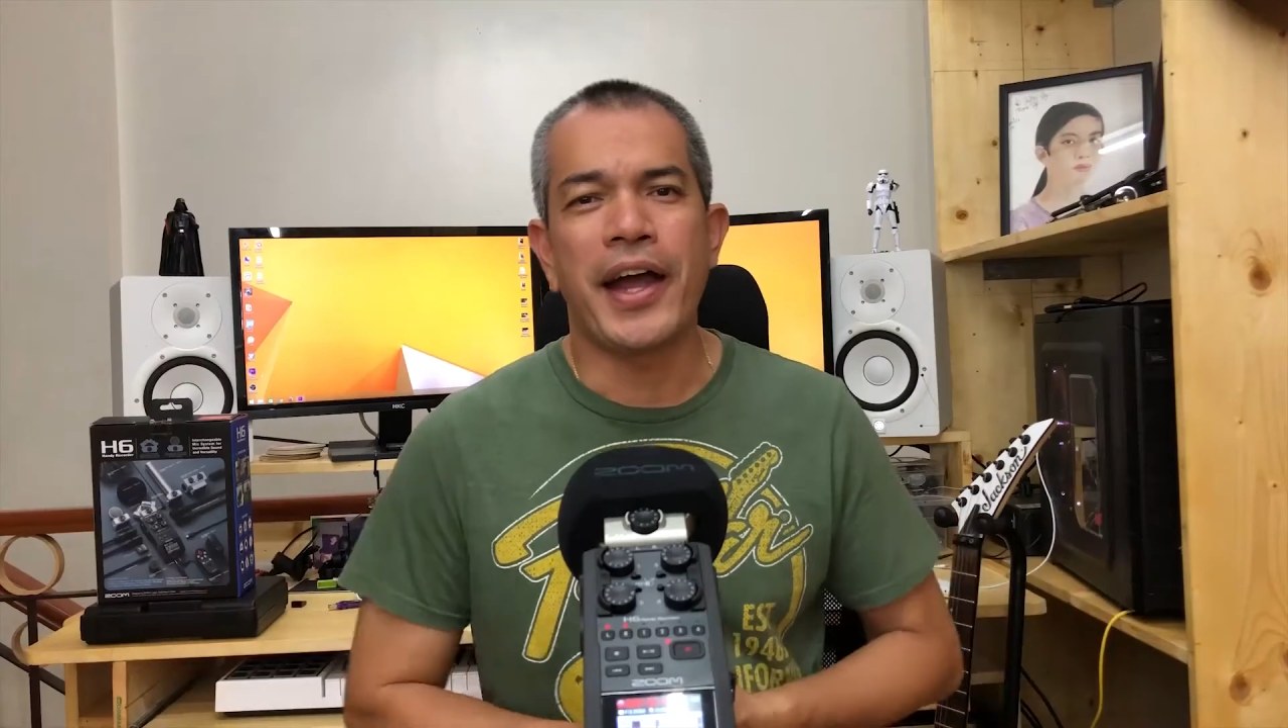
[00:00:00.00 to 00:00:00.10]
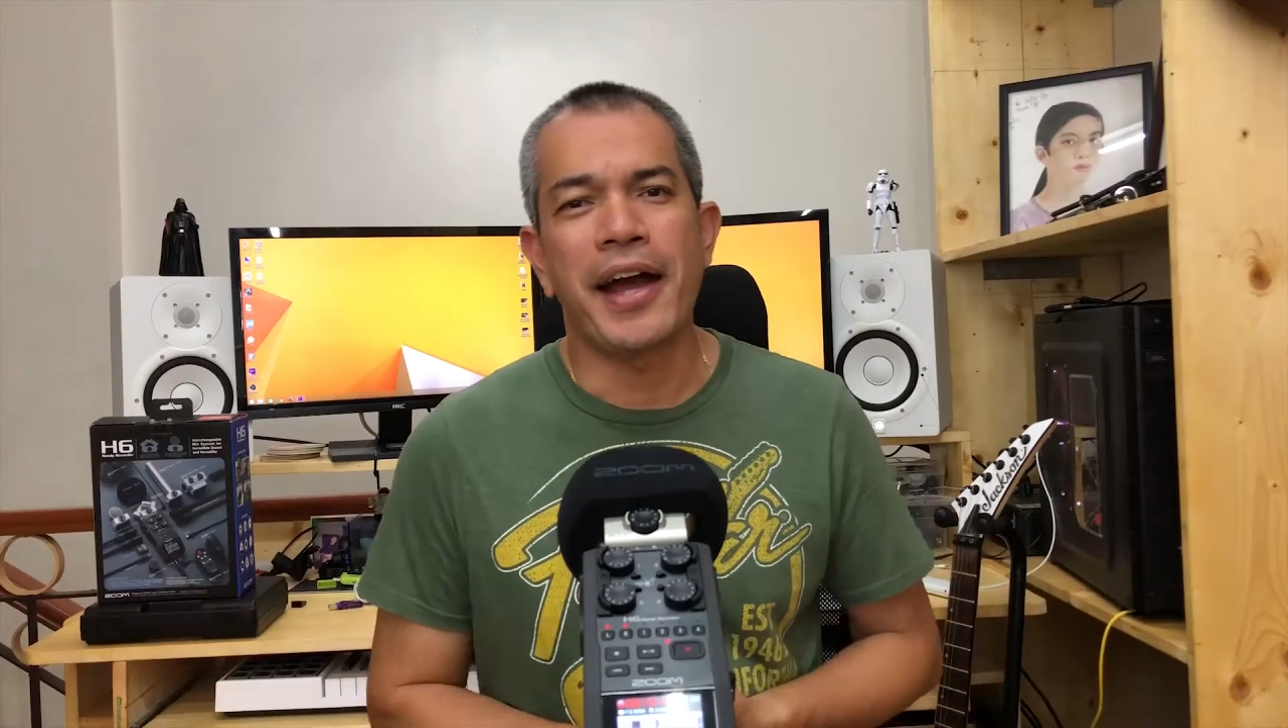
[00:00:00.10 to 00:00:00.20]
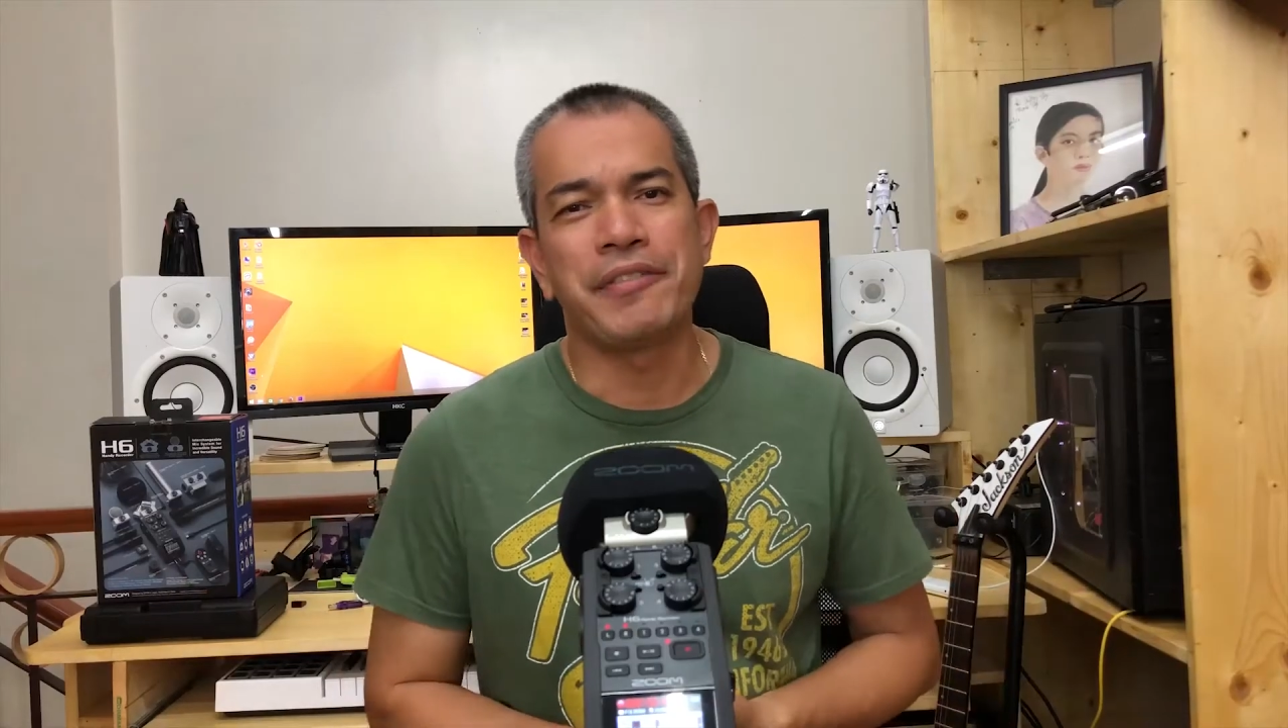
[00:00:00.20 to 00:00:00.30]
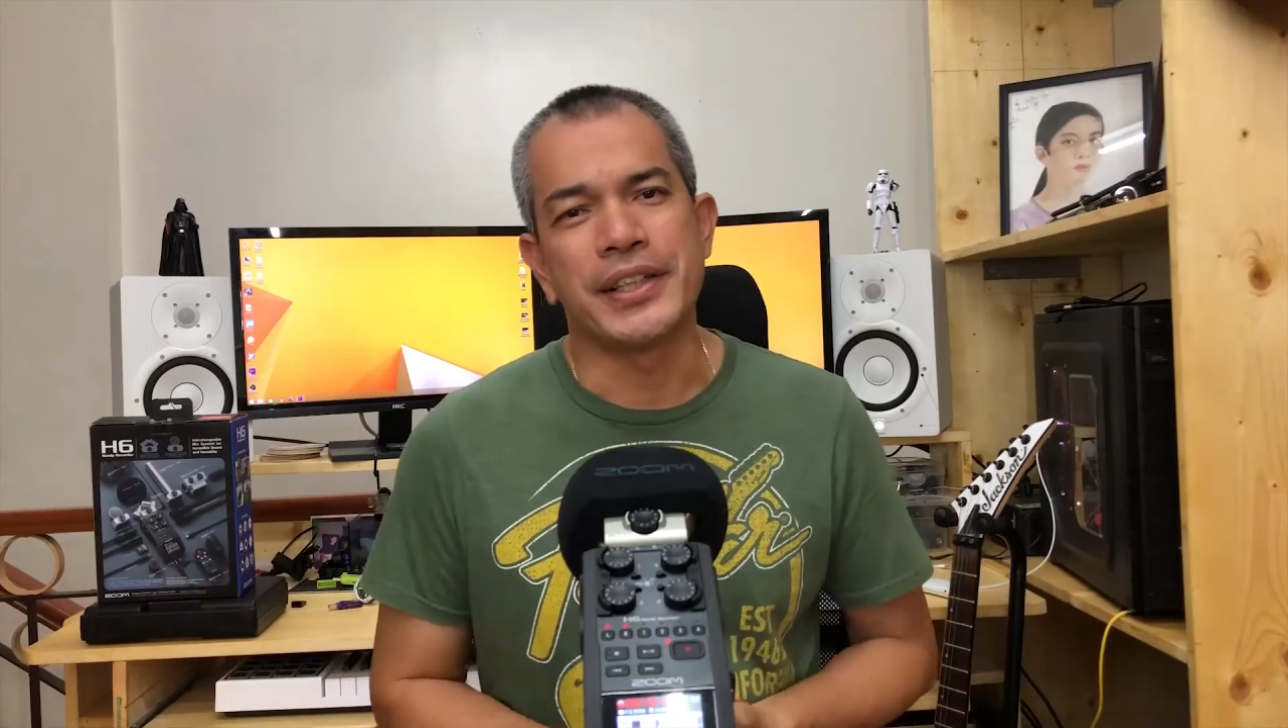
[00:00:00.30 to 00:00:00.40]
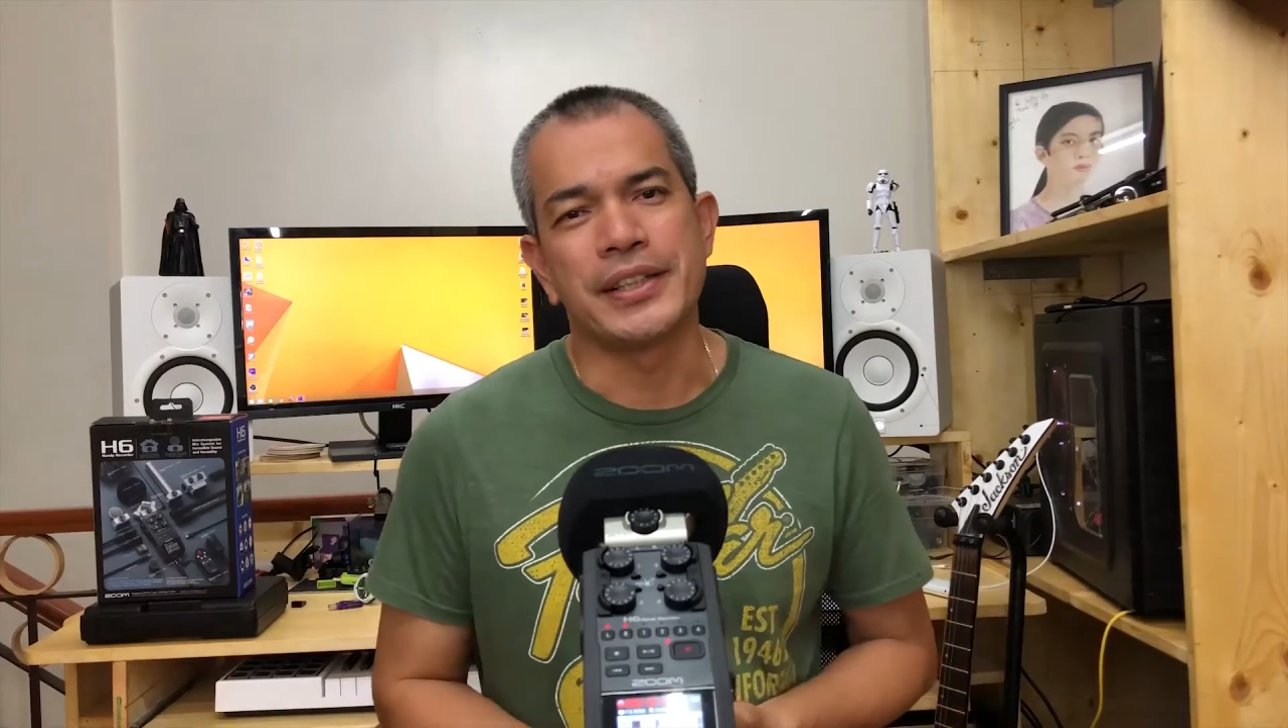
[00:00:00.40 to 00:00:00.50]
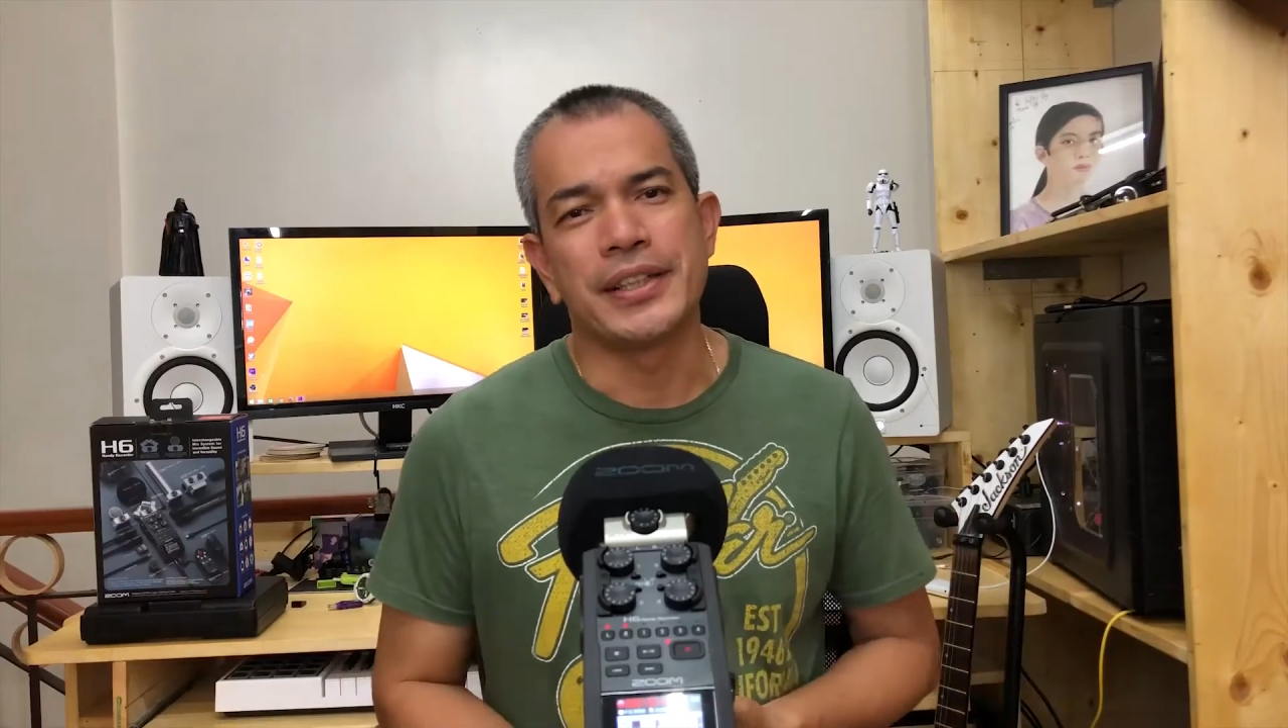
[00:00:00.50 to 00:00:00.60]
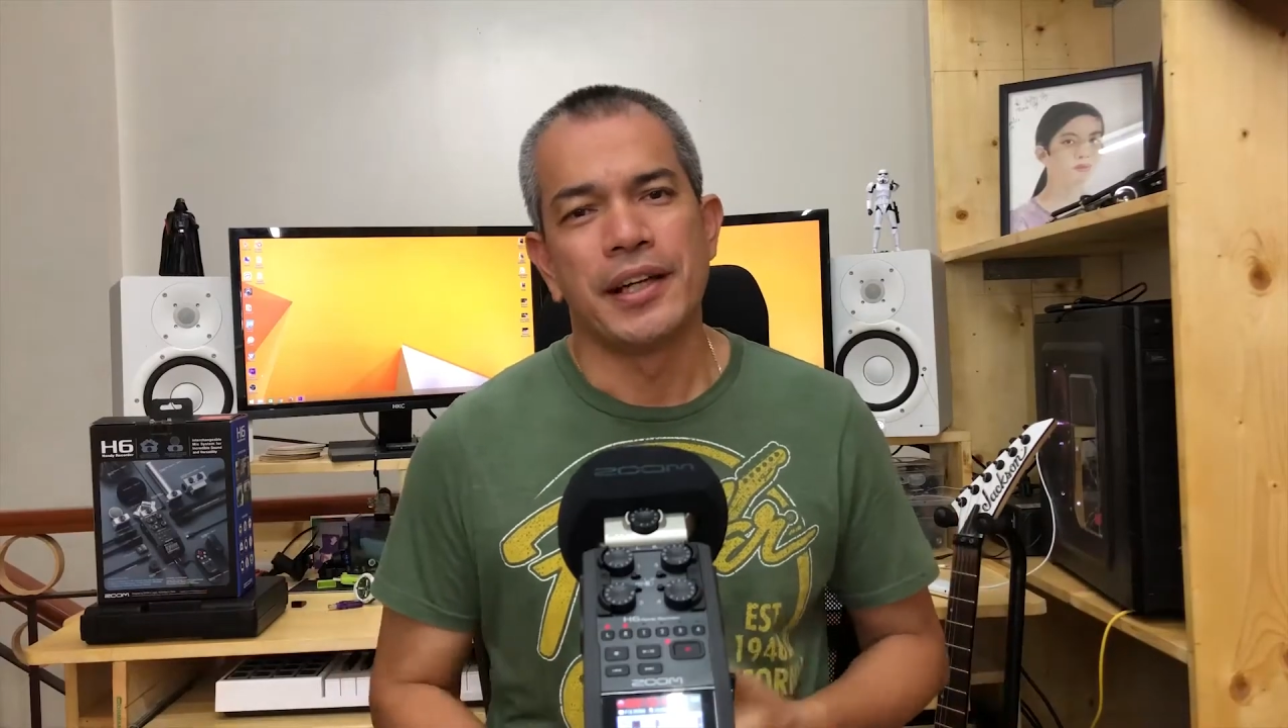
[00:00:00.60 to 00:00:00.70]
have it.